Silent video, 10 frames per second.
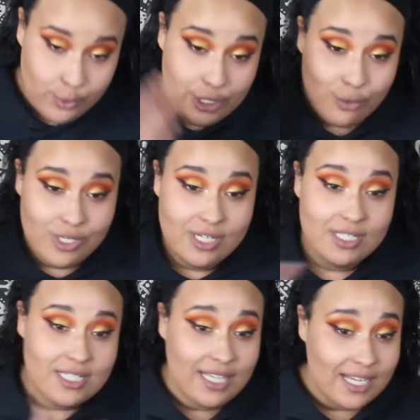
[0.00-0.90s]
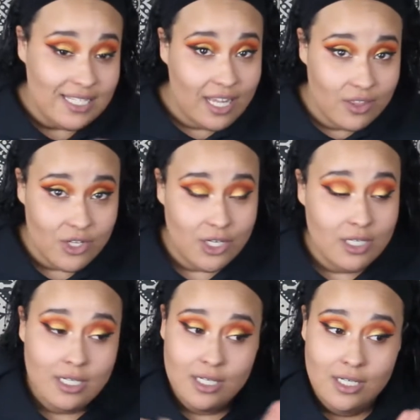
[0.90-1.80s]
reunion to get together,
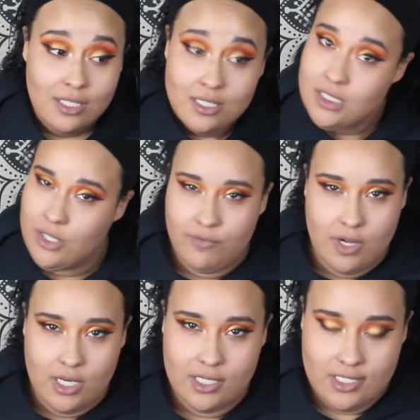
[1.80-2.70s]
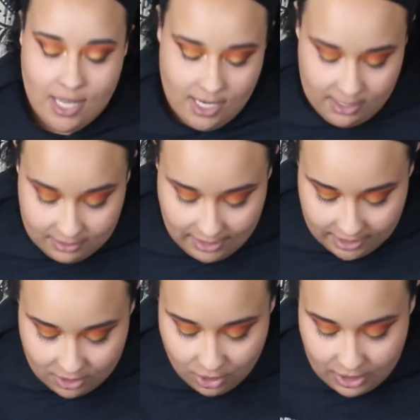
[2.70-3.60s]
still fucking exciting.
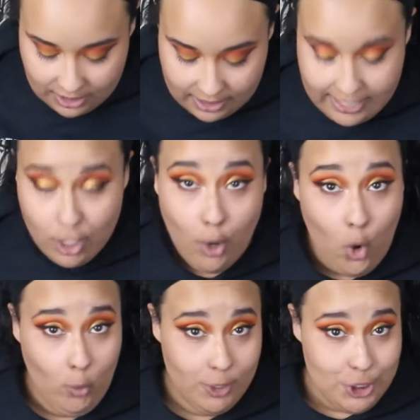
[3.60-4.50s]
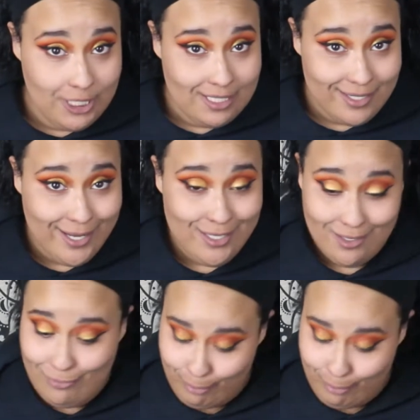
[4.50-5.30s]
Like, you're gonna hear a whole bunch of inside stuff